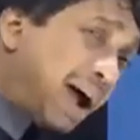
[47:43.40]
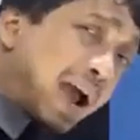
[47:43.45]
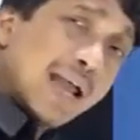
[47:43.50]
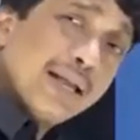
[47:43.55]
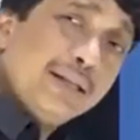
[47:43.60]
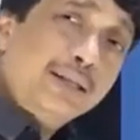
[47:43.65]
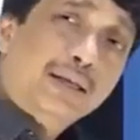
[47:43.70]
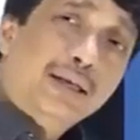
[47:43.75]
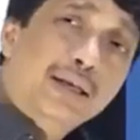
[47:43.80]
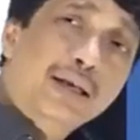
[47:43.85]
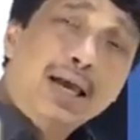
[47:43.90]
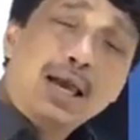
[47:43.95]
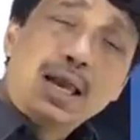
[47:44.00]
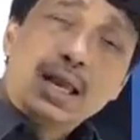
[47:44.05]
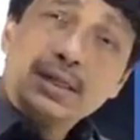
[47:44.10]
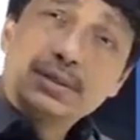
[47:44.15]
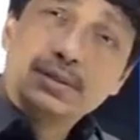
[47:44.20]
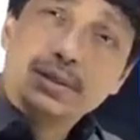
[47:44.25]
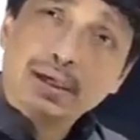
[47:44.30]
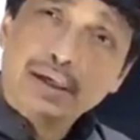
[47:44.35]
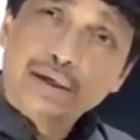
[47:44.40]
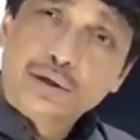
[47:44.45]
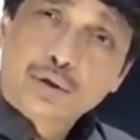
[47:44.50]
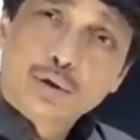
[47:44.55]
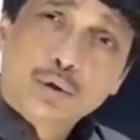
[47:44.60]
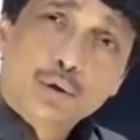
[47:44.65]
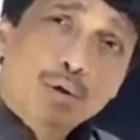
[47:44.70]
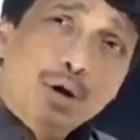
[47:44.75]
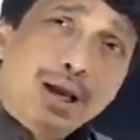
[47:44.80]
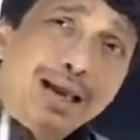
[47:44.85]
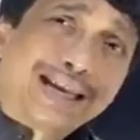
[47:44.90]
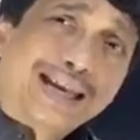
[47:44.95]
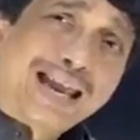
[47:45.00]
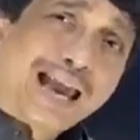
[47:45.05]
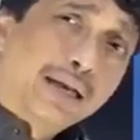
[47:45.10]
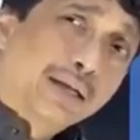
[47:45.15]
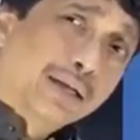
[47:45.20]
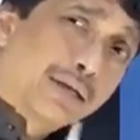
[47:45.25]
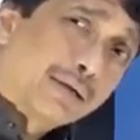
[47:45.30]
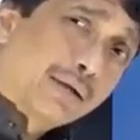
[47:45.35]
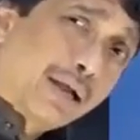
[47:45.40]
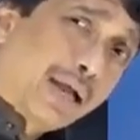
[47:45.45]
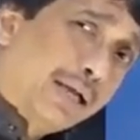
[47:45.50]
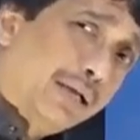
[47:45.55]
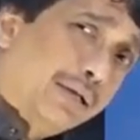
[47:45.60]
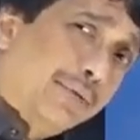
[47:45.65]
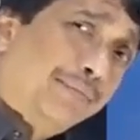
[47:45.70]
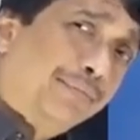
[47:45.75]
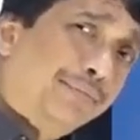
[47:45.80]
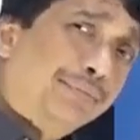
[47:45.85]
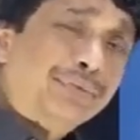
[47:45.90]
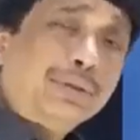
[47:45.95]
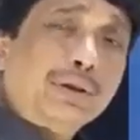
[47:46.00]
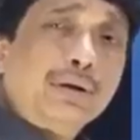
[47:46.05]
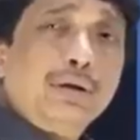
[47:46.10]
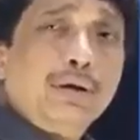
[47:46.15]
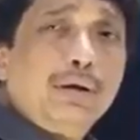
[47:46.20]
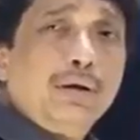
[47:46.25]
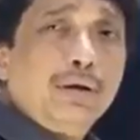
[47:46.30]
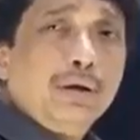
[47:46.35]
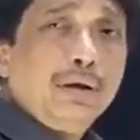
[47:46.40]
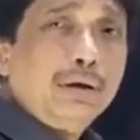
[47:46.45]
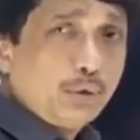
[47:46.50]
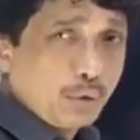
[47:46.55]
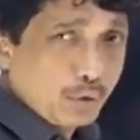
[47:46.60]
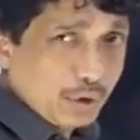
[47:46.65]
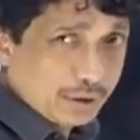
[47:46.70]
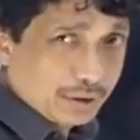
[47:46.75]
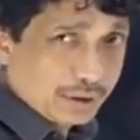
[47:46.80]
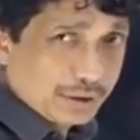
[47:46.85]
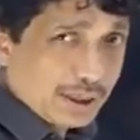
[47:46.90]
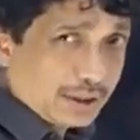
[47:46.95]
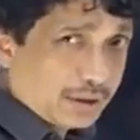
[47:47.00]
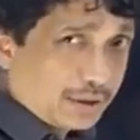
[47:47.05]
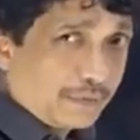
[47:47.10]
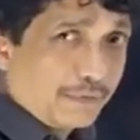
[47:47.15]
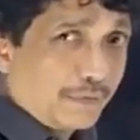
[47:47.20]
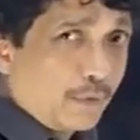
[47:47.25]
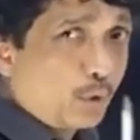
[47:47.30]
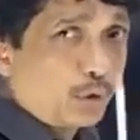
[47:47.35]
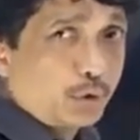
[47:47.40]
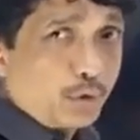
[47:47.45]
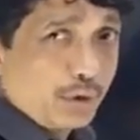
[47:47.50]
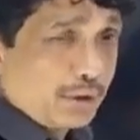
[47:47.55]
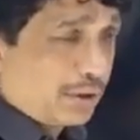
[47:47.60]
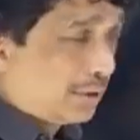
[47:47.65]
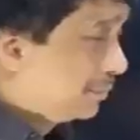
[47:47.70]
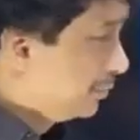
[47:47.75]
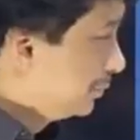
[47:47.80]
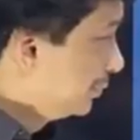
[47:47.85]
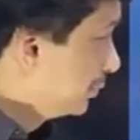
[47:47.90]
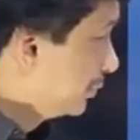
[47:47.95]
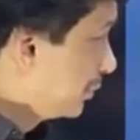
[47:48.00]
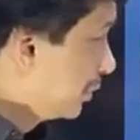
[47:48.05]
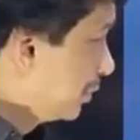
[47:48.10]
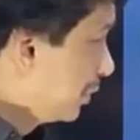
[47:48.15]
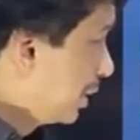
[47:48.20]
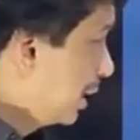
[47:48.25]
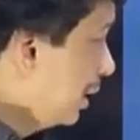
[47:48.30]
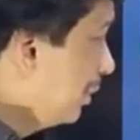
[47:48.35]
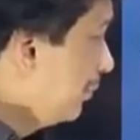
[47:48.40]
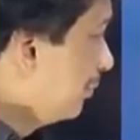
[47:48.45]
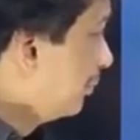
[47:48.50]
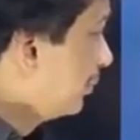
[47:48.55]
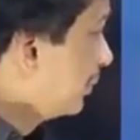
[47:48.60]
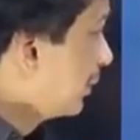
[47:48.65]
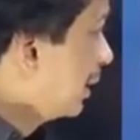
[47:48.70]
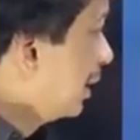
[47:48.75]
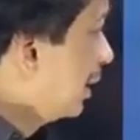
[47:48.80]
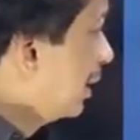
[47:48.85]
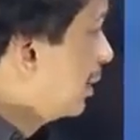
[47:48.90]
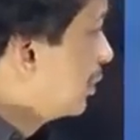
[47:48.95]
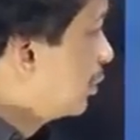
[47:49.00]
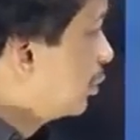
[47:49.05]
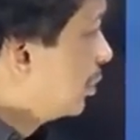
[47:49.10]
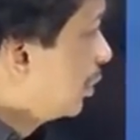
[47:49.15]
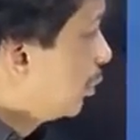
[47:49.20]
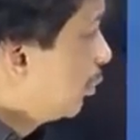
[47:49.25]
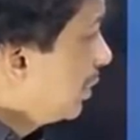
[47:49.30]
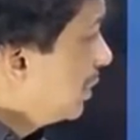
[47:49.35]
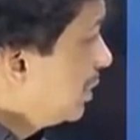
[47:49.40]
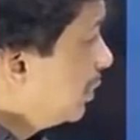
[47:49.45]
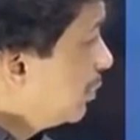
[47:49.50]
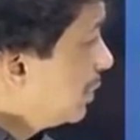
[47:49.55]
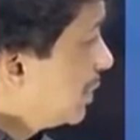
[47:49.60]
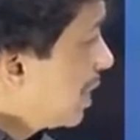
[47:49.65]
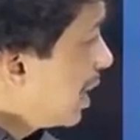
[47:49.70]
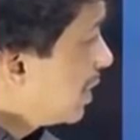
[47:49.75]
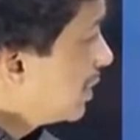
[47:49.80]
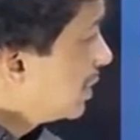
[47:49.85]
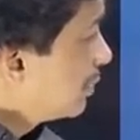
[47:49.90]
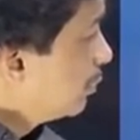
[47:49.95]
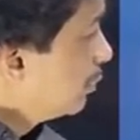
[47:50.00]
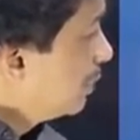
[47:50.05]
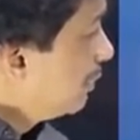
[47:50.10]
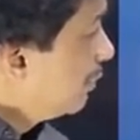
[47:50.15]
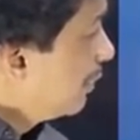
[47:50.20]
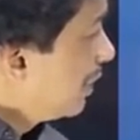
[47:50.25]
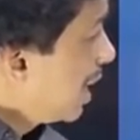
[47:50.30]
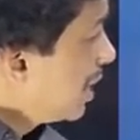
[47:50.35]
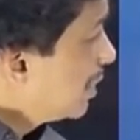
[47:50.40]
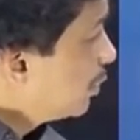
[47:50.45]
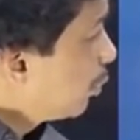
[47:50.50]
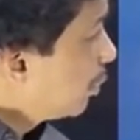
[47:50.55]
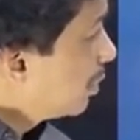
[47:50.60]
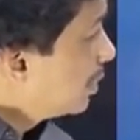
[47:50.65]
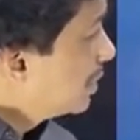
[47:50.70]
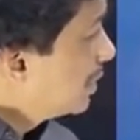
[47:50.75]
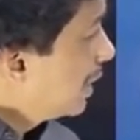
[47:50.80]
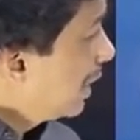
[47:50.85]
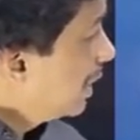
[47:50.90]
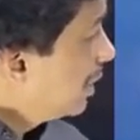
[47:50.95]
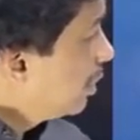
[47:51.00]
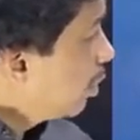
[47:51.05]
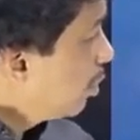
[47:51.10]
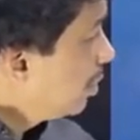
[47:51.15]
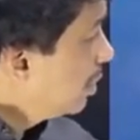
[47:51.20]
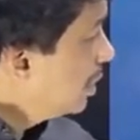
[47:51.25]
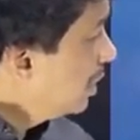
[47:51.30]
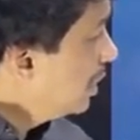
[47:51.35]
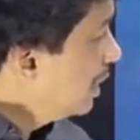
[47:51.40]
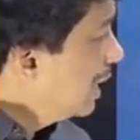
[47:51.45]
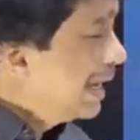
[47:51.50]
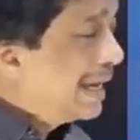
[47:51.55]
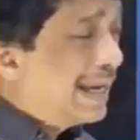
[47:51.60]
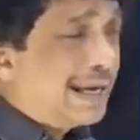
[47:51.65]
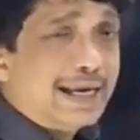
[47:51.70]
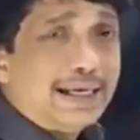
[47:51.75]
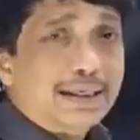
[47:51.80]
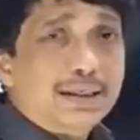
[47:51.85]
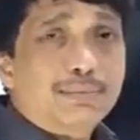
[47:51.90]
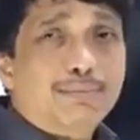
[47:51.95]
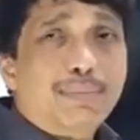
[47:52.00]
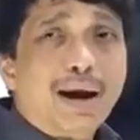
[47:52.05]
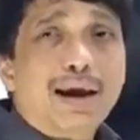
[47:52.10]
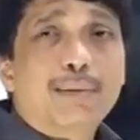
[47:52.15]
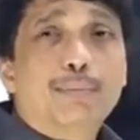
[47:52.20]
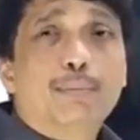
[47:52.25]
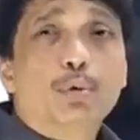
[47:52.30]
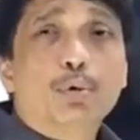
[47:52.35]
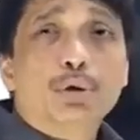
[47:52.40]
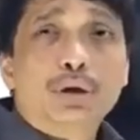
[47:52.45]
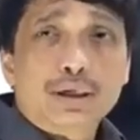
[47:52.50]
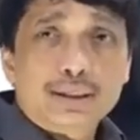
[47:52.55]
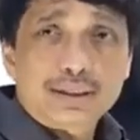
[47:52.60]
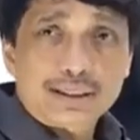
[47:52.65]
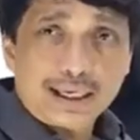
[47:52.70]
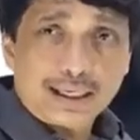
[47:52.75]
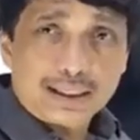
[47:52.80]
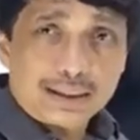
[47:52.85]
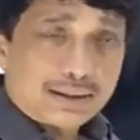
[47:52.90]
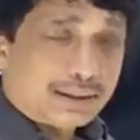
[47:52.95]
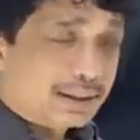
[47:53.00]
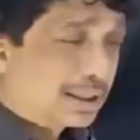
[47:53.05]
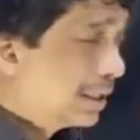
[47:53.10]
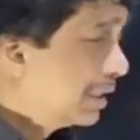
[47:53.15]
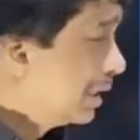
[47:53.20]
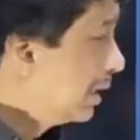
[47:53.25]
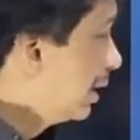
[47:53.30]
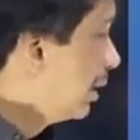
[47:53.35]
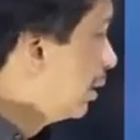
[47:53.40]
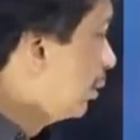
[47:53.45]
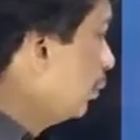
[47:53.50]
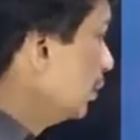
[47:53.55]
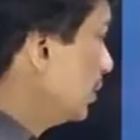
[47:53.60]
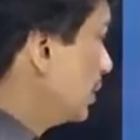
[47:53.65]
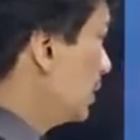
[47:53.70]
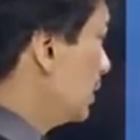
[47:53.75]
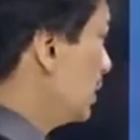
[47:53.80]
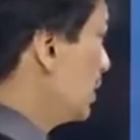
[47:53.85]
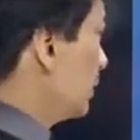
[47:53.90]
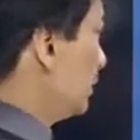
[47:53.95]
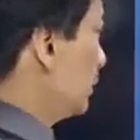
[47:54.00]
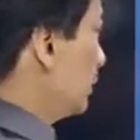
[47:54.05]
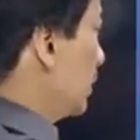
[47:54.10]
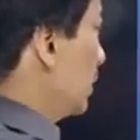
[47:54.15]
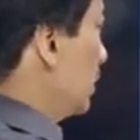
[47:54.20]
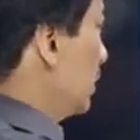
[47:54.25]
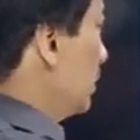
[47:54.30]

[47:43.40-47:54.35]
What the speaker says: via the geniculocalcarine neurons. That's the fourth order. Okay. So the question was asked, we were asked, what is the second order? Is the bipolar cells, which is